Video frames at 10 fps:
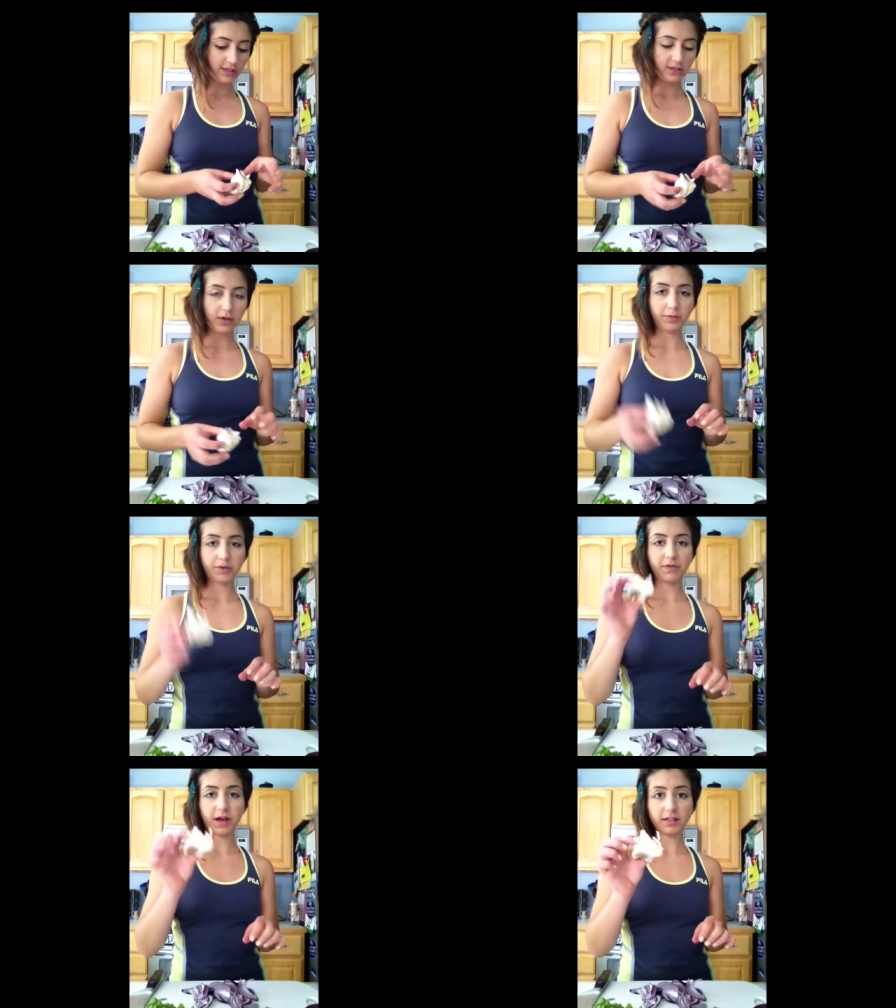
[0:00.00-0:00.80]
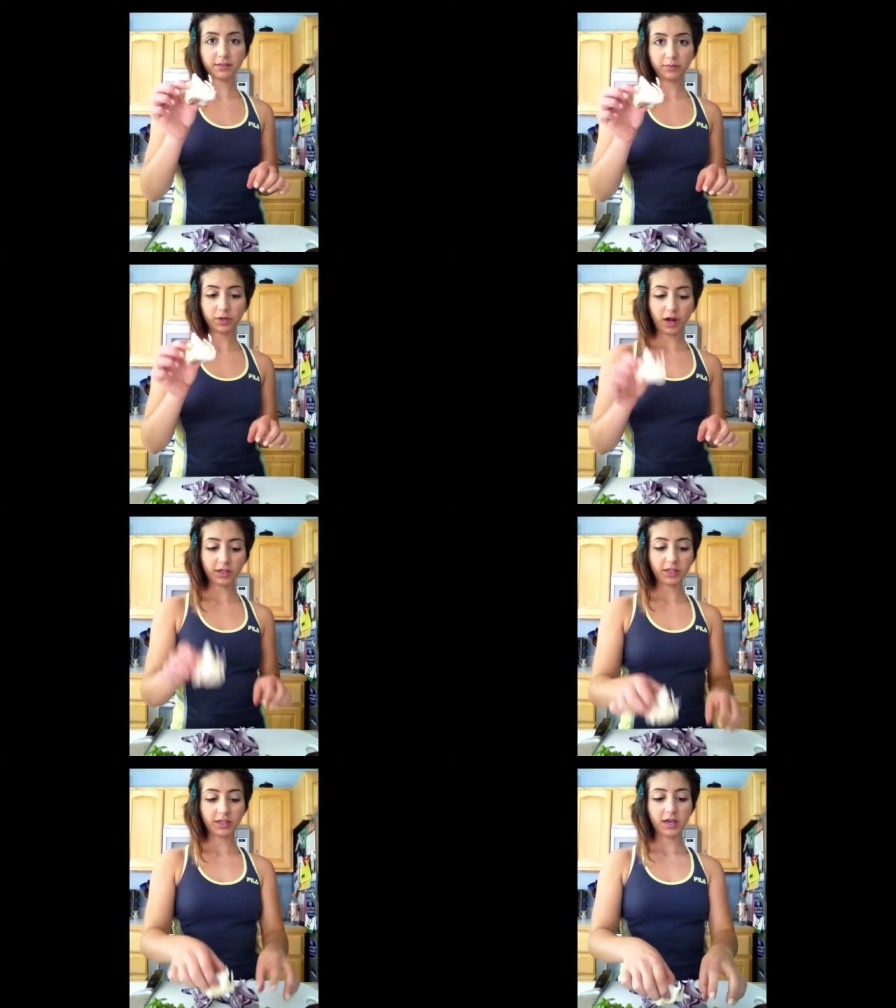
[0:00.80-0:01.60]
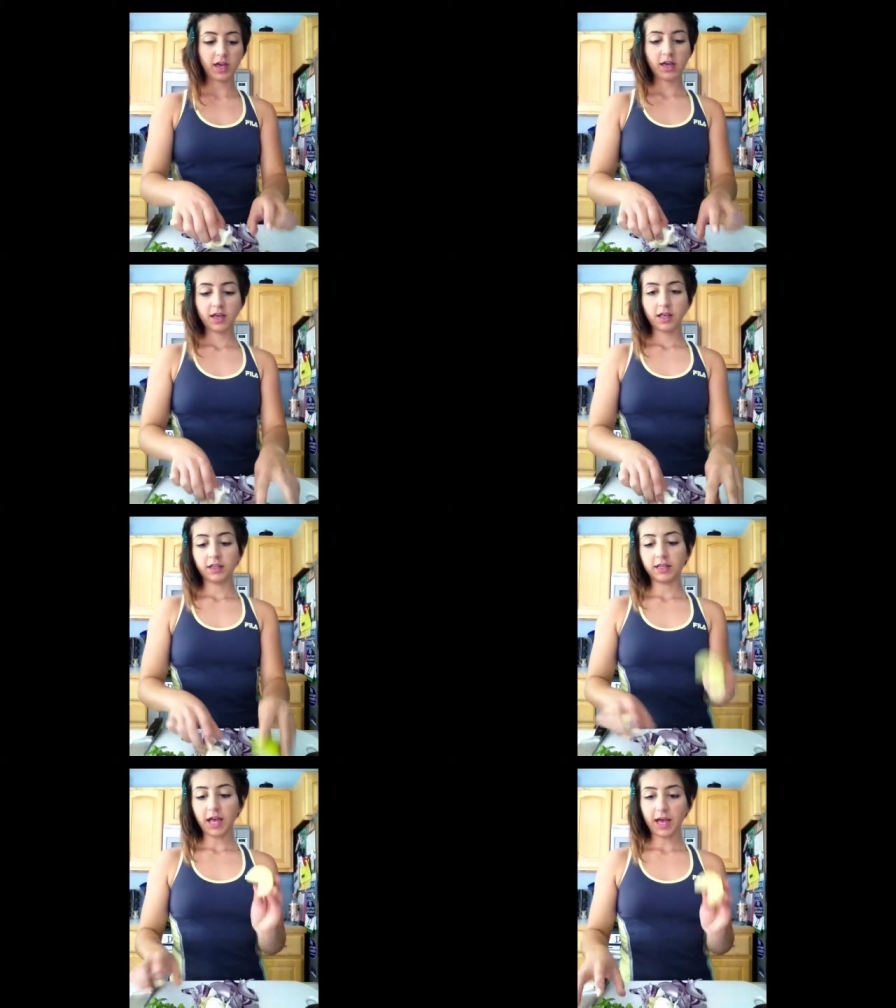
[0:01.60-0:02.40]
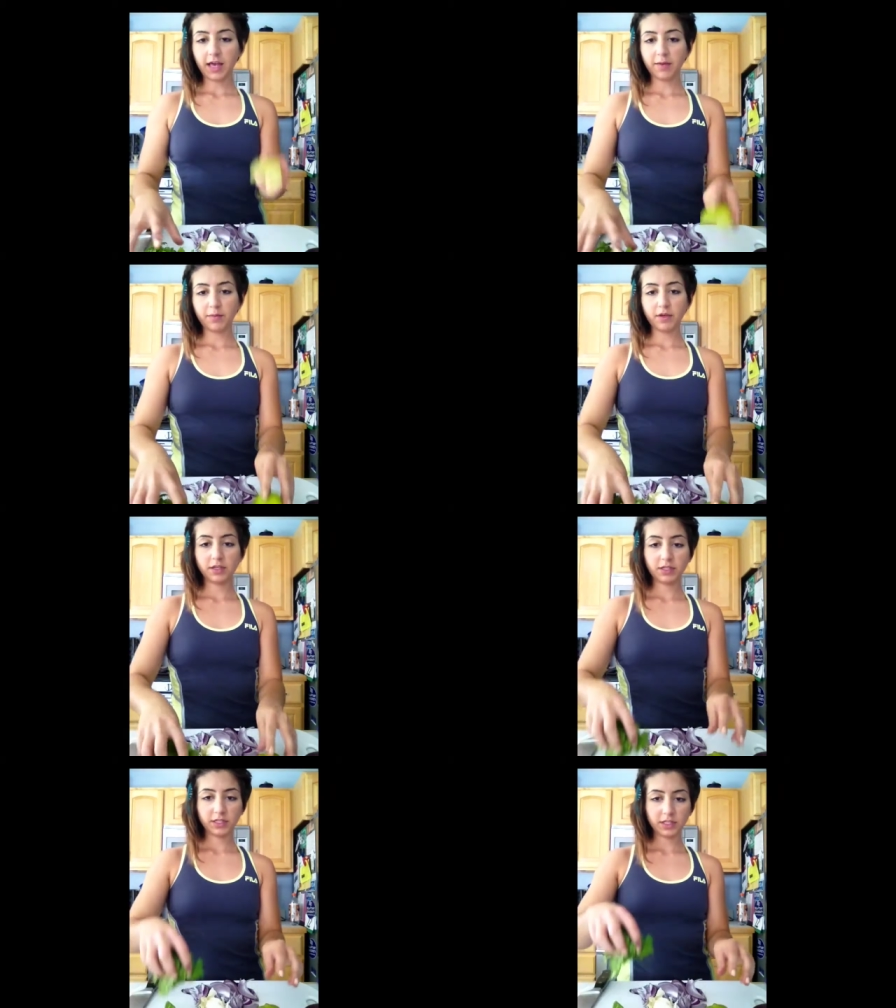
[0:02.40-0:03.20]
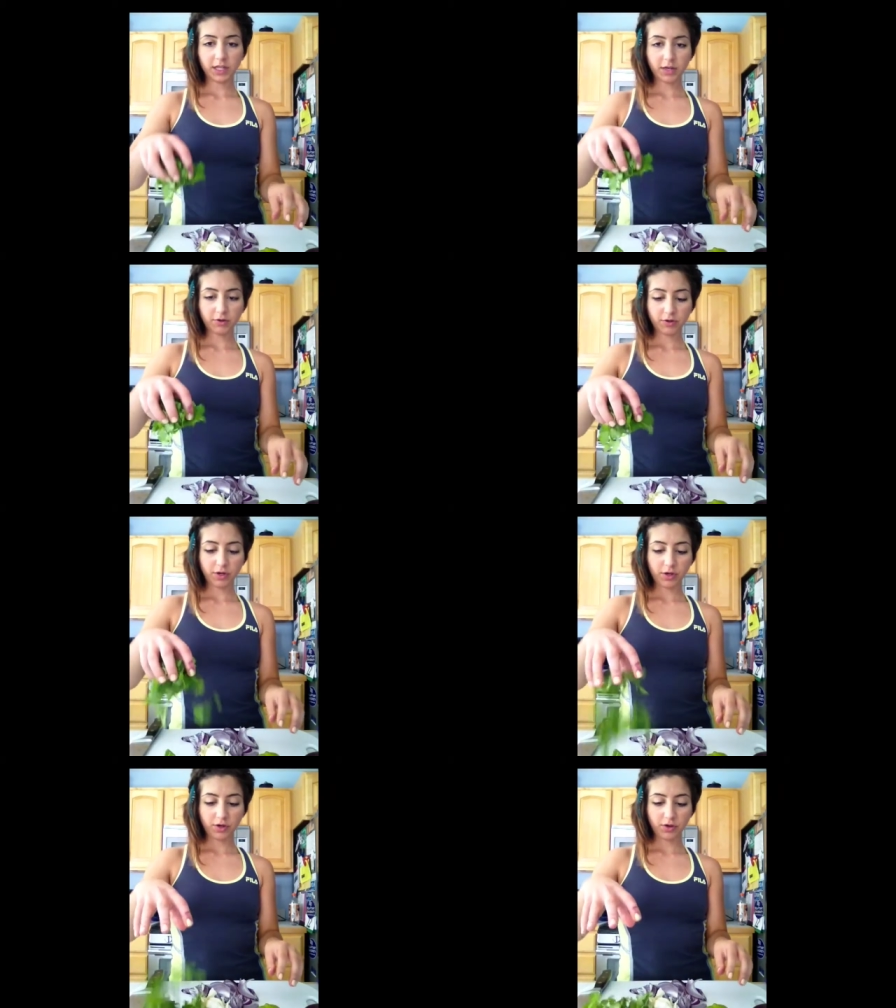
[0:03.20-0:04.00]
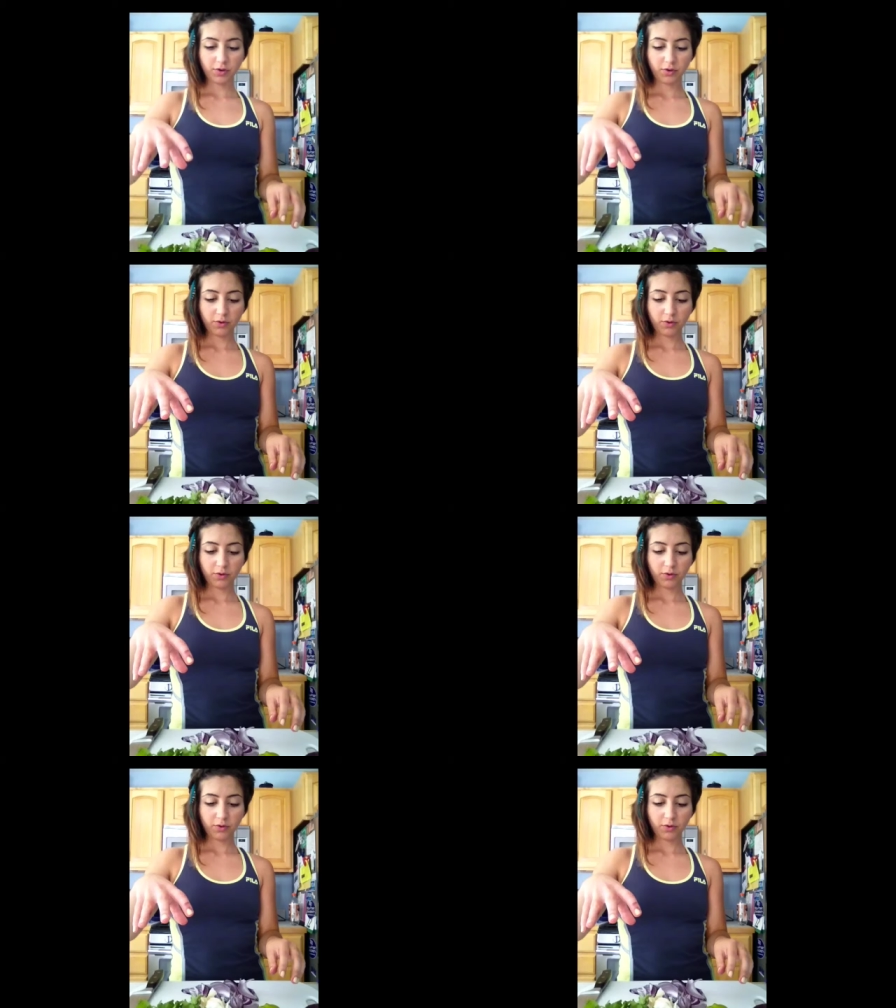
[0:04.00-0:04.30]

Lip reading: So we've got some garlic, lime, cilantro,